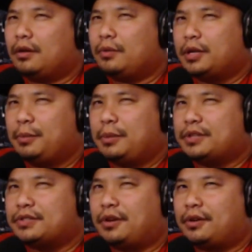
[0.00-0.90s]
Ricky
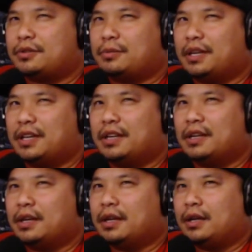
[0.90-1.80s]
Pearsall, to me,
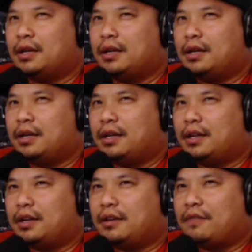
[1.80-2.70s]

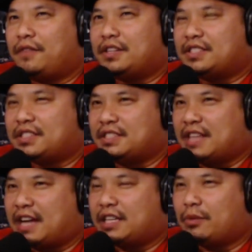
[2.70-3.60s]
fits
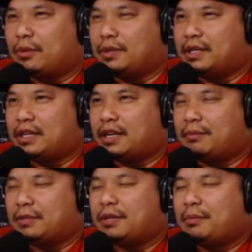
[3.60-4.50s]
exactly what we needed.
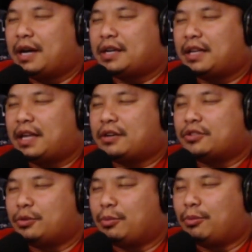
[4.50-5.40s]
I'm looking back at our
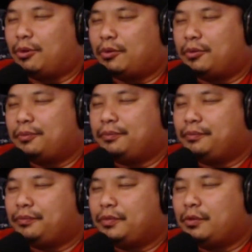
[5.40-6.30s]
Super Bowl.
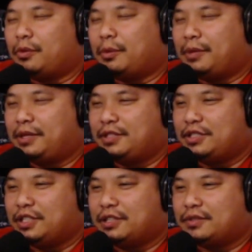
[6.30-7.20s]
when we played the
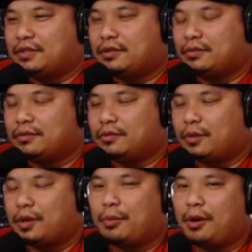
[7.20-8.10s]
Chiefs,
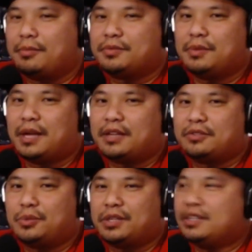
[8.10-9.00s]
one of the problems we had
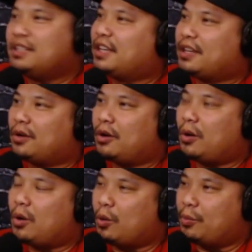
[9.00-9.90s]
is we couldn't get
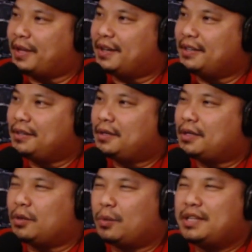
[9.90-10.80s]
open.
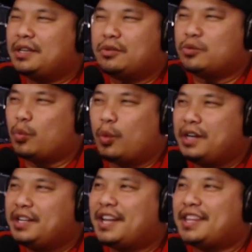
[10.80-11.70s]
There's
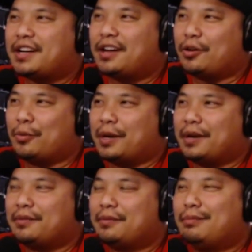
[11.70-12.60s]
one that got open,
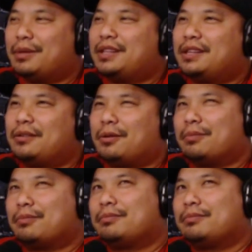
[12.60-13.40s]
or